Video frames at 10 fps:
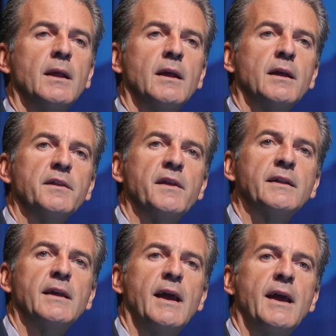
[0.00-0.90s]

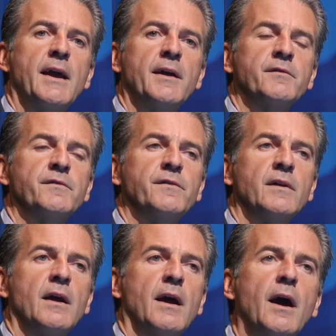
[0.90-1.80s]
that have
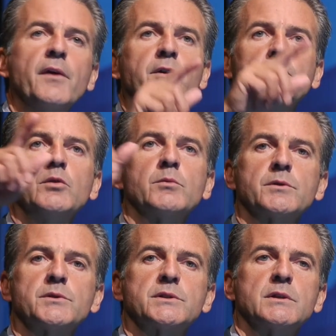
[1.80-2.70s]
other
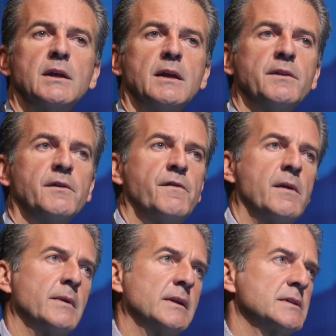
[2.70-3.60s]
tumors in their
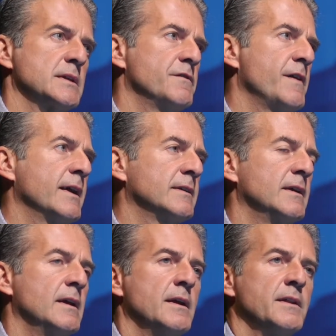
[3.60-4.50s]
families. In fact,
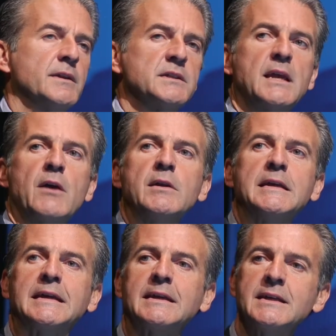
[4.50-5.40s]
there is now
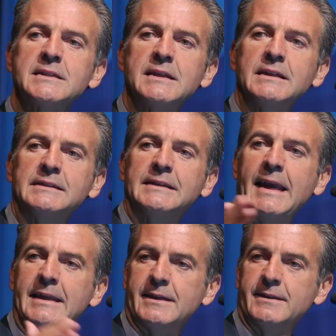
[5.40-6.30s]
increasing
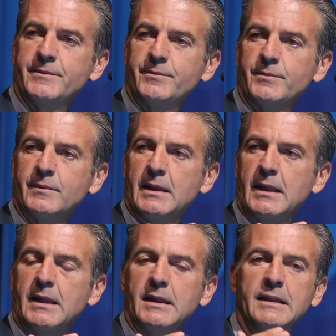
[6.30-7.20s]
data
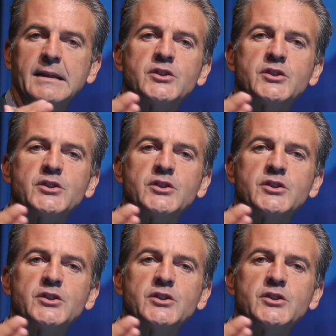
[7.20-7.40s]
that